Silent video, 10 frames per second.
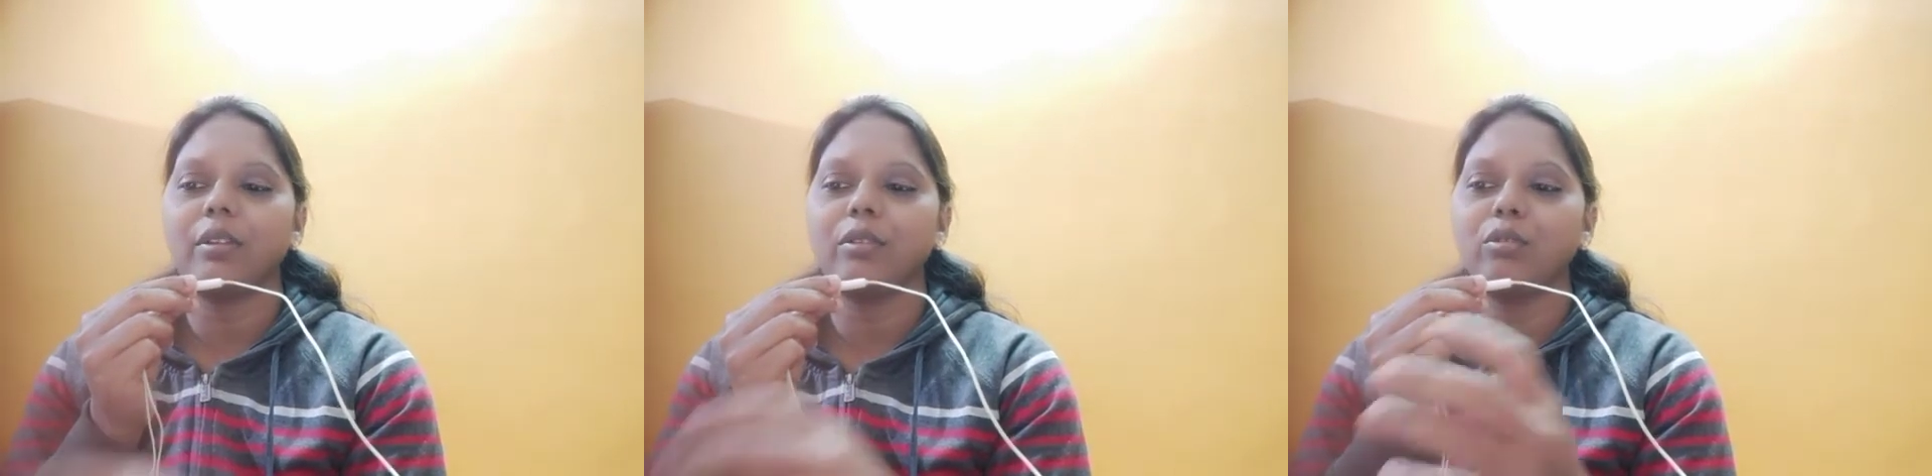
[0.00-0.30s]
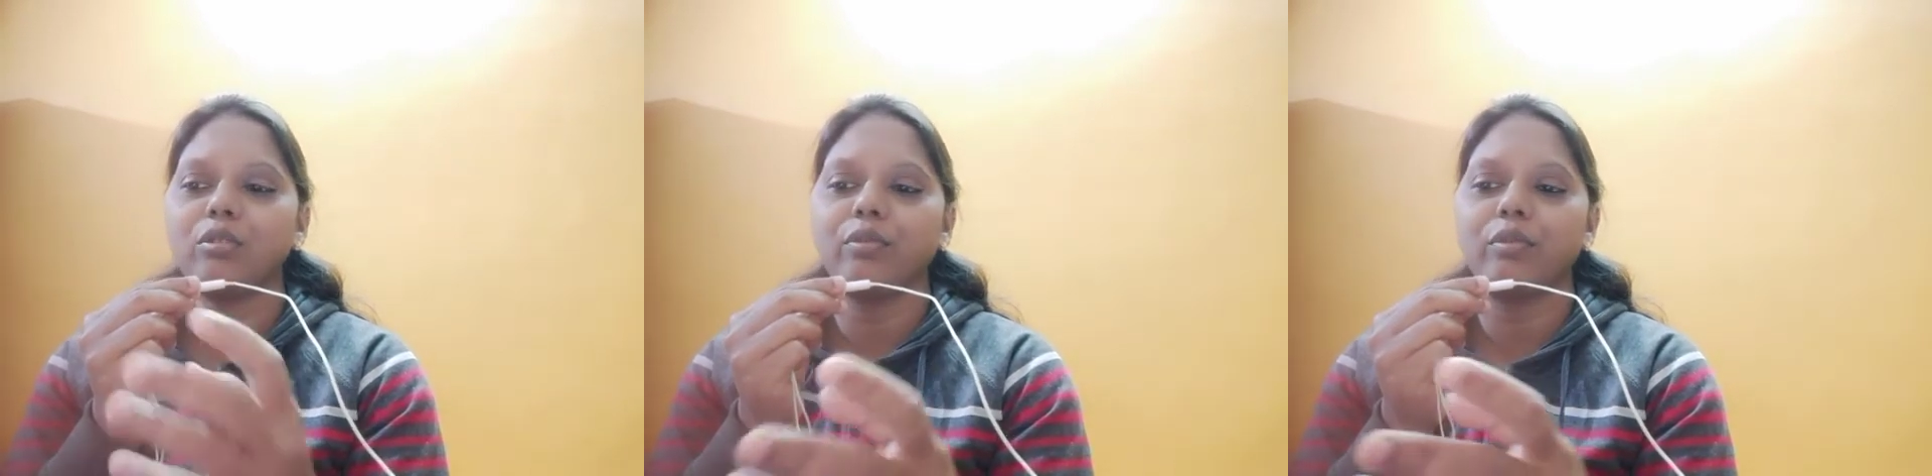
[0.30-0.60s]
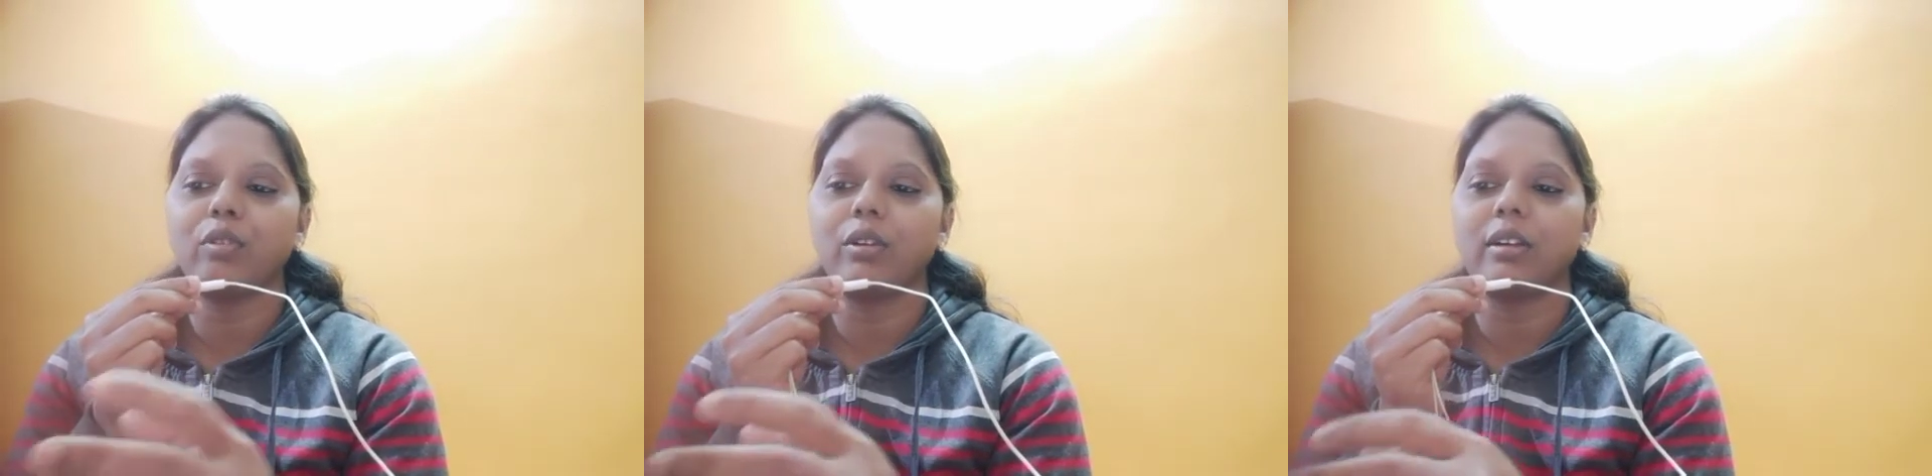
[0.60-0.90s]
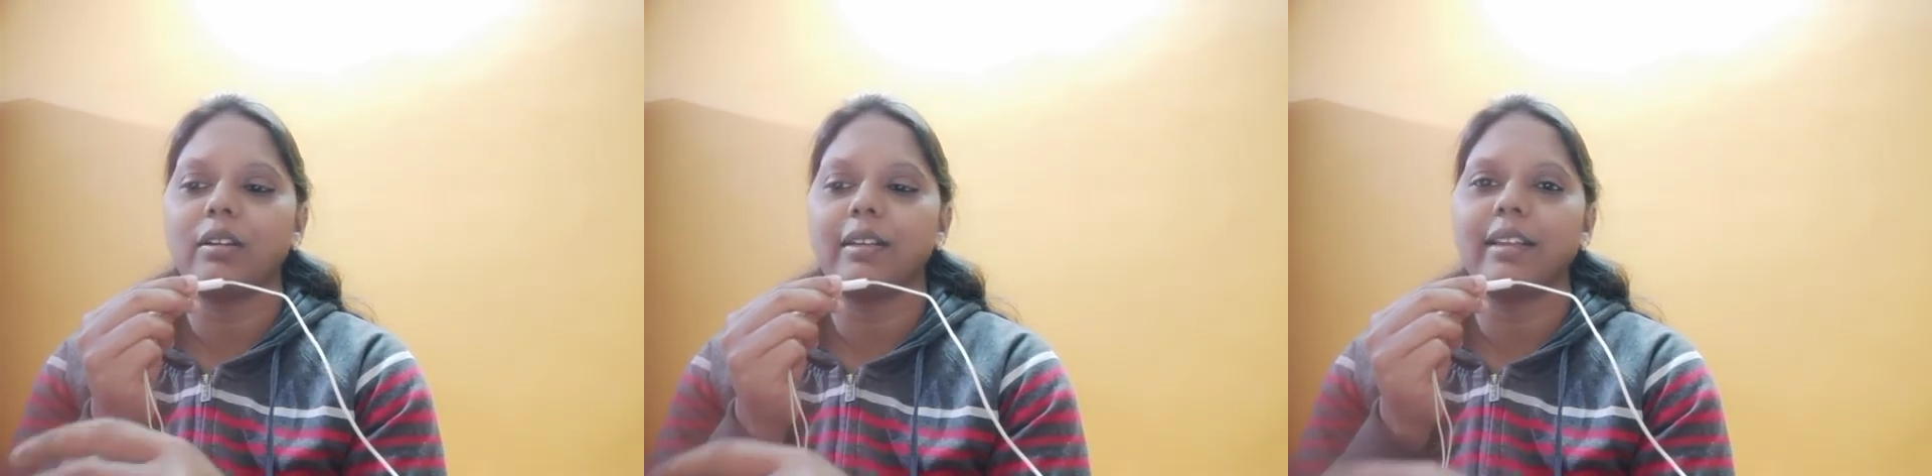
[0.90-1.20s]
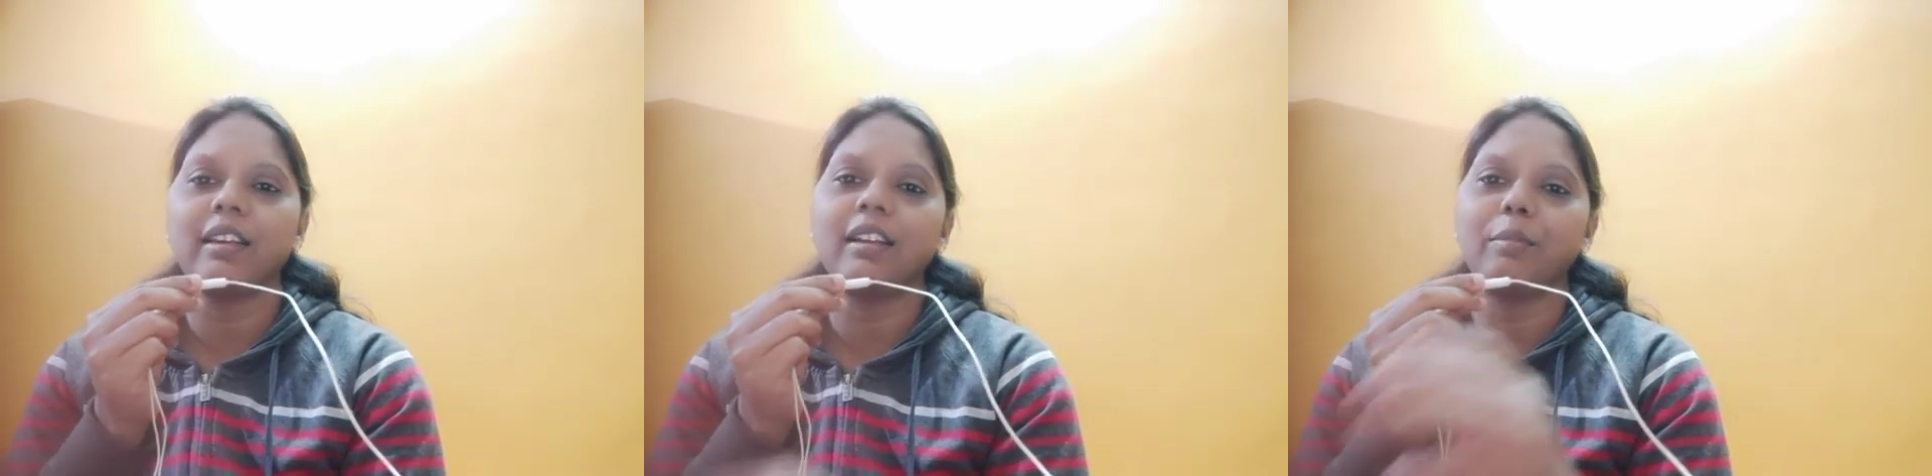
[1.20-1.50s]
use for
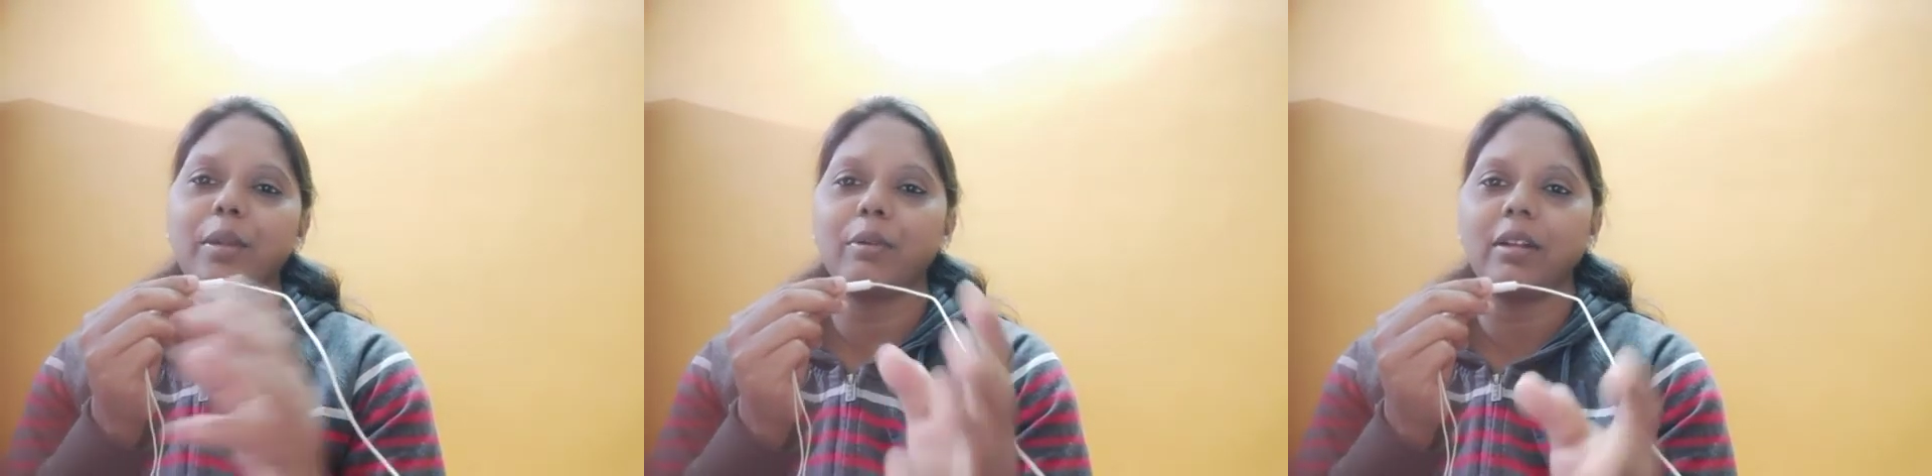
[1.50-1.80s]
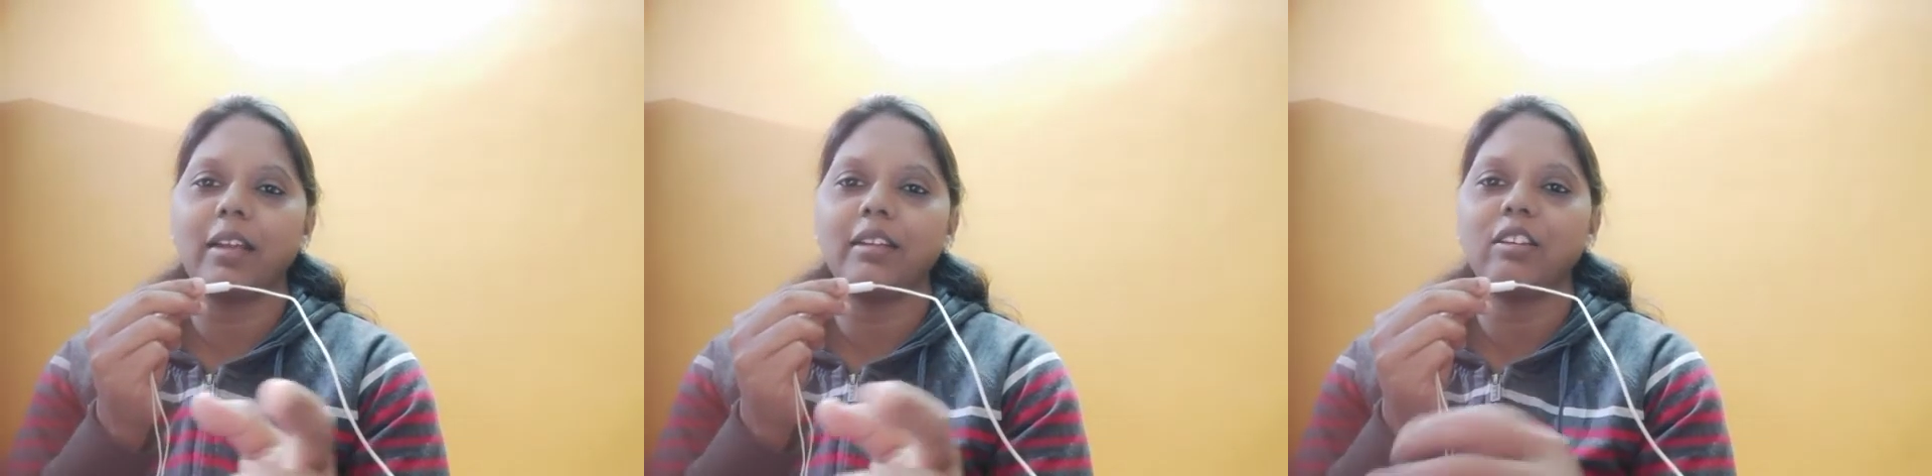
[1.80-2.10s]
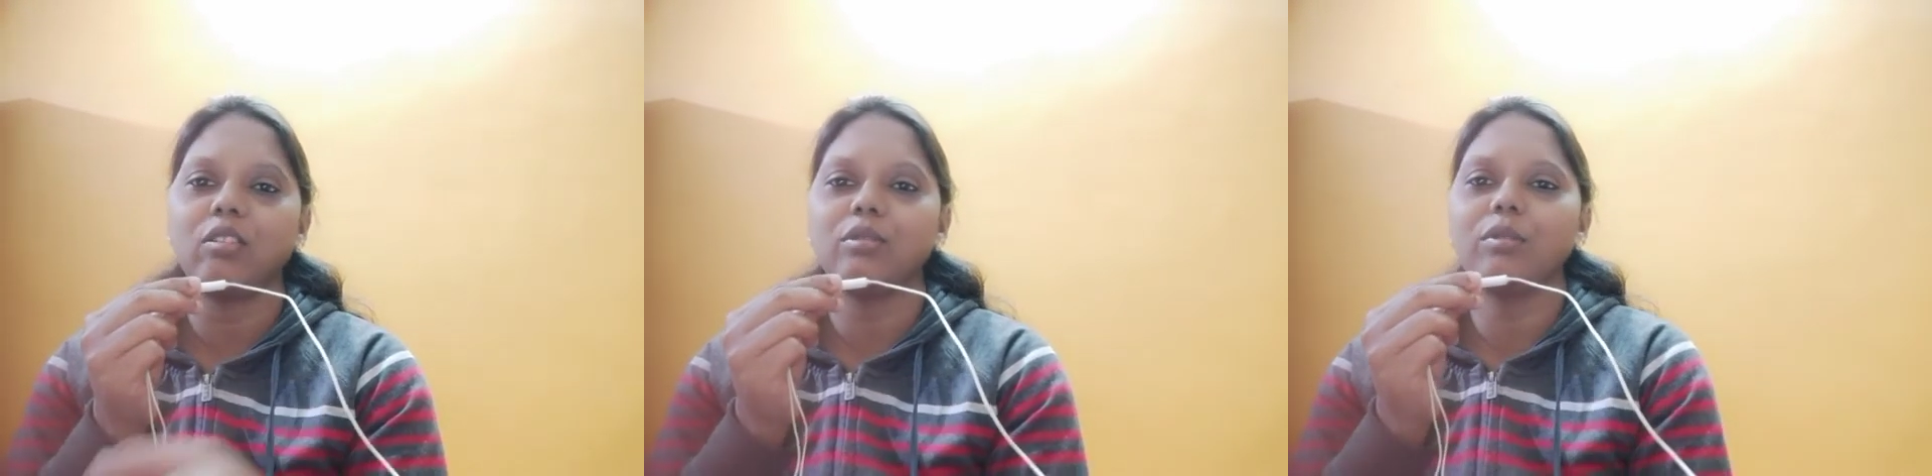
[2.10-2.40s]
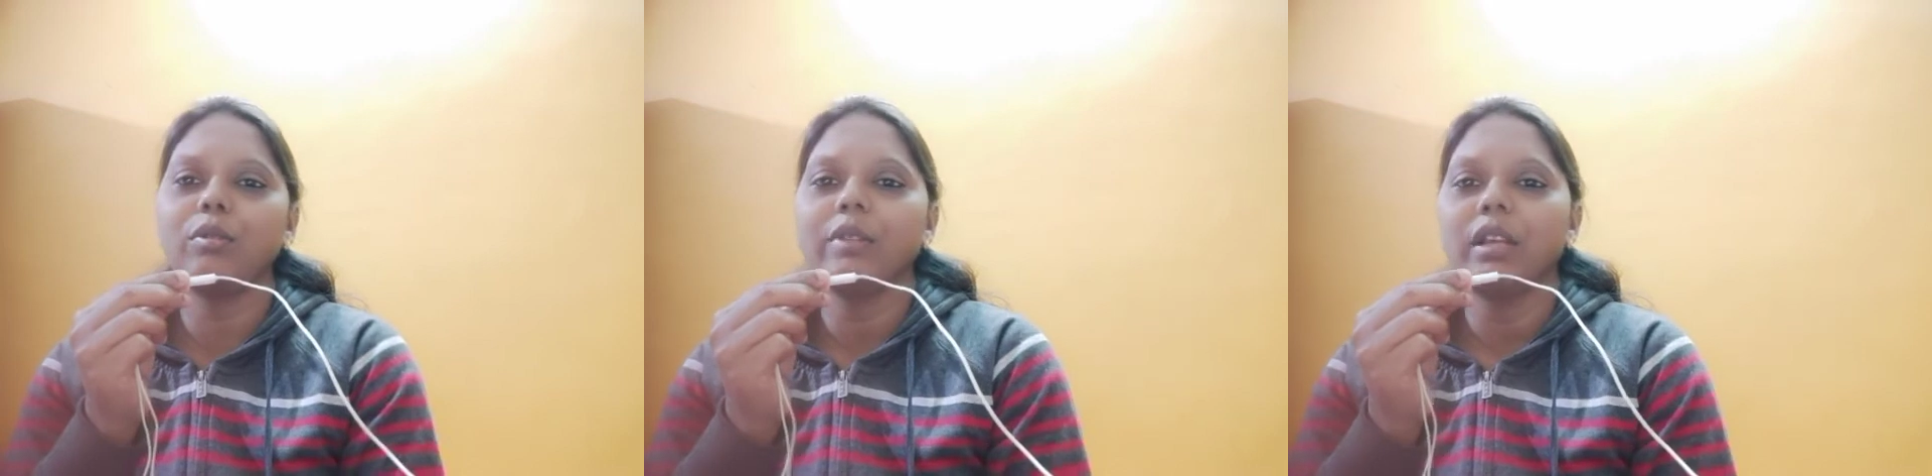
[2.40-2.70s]
technical paper writing also.